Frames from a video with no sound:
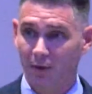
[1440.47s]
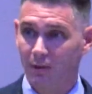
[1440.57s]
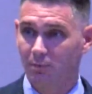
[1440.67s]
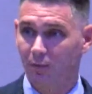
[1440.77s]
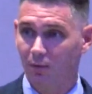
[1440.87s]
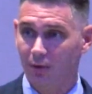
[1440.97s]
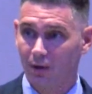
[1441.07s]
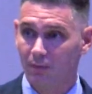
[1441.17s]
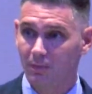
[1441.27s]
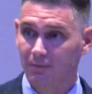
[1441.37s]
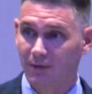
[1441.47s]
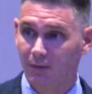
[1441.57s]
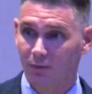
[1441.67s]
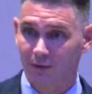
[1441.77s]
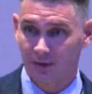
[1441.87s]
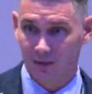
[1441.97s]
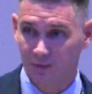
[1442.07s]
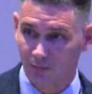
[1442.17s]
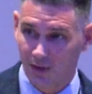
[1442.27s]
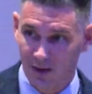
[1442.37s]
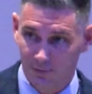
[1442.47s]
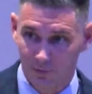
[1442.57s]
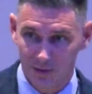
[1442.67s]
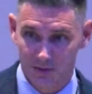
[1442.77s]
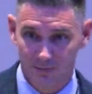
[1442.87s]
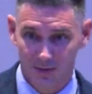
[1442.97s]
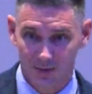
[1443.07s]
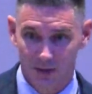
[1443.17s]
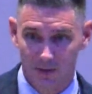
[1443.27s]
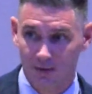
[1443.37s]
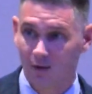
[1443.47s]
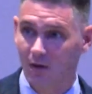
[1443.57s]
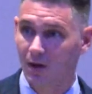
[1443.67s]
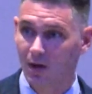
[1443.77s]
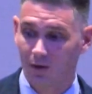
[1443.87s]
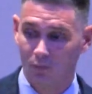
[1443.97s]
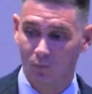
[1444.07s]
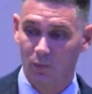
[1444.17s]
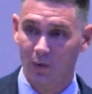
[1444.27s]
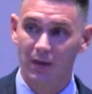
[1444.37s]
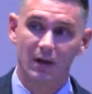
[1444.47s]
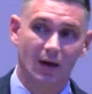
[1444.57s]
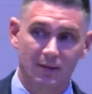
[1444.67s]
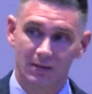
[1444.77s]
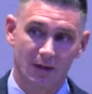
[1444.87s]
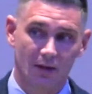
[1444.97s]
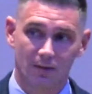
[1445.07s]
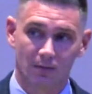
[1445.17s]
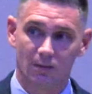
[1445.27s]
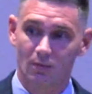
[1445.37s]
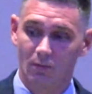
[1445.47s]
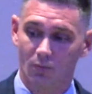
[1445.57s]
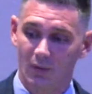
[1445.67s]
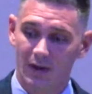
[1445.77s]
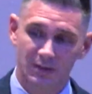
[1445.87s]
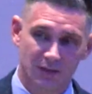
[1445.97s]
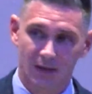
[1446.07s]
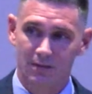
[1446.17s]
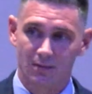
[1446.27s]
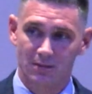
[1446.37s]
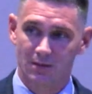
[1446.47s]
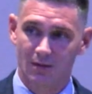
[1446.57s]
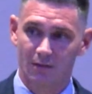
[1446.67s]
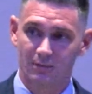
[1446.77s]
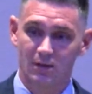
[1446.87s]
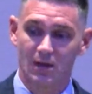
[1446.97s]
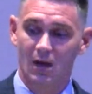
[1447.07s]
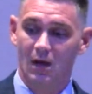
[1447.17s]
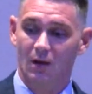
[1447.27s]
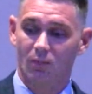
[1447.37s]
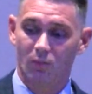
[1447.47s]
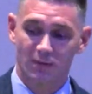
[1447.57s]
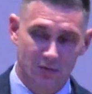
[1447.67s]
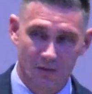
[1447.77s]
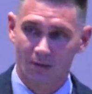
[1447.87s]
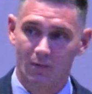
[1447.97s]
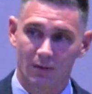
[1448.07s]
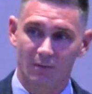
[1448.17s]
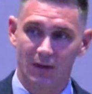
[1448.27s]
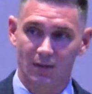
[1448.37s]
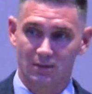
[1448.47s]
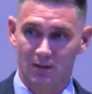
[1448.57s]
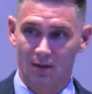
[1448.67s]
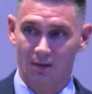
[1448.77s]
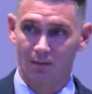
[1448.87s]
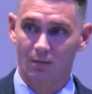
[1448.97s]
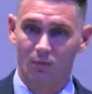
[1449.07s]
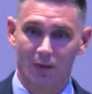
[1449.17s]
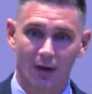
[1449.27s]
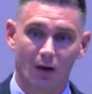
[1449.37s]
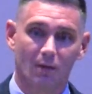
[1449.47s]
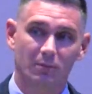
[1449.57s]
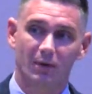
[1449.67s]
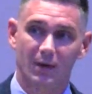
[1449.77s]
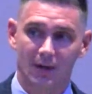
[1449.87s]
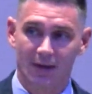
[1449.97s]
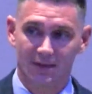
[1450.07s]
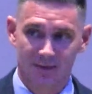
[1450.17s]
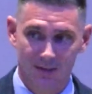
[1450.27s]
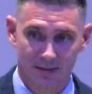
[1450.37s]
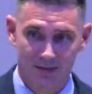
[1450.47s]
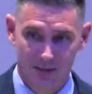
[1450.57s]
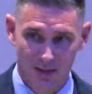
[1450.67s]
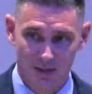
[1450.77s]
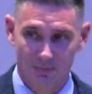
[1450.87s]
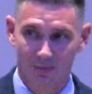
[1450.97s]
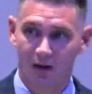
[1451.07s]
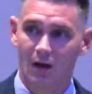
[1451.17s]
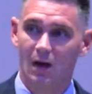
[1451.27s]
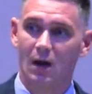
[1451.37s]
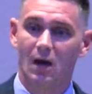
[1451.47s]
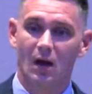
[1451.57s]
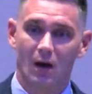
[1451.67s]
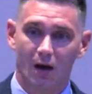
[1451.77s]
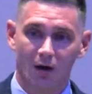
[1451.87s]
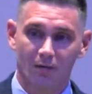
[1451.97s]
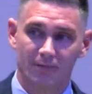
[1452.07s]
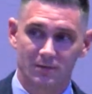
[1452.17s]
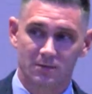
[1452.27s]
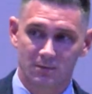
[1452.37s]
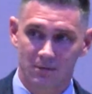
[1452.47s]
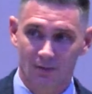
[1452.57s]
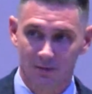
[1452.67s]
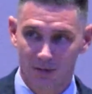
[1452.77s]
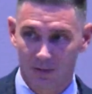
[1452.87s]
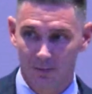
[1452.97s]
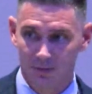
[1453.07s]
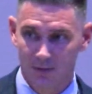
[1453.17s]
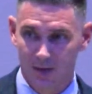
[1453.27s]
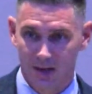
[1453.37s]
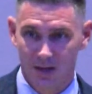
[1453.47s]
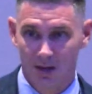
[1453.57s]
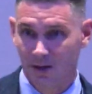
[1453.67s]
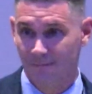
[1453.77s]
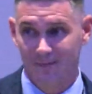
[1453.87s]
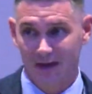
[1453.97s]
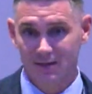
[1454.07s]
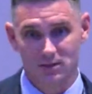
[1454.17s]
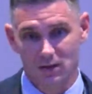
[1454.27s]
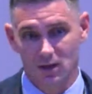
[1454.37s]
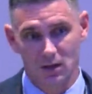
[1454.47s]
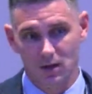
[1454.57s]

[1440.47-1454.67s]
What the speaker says: people that all moved in within 2.5 weeks of each other. We got together, we educated ourselves, we started going to meetings together, we operated as a team. All of us are still sober today. That's it.